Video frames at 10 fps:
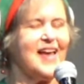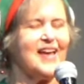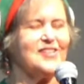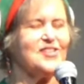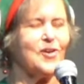
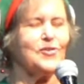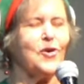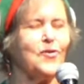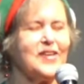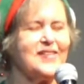And so
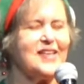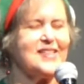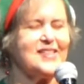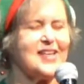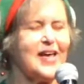knowing
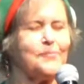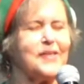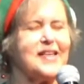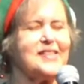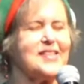this, I
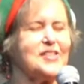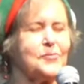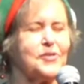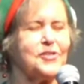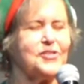place
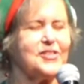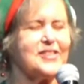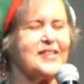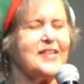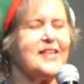these
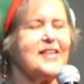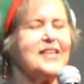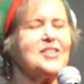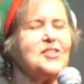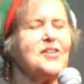words
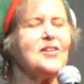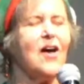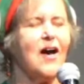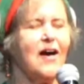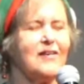into the
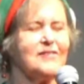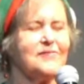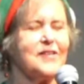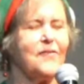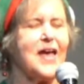law
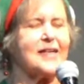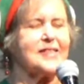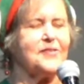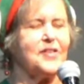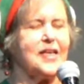of
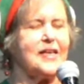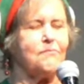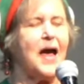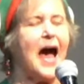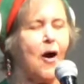activity,
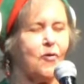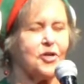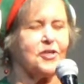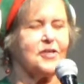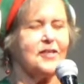of
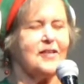power,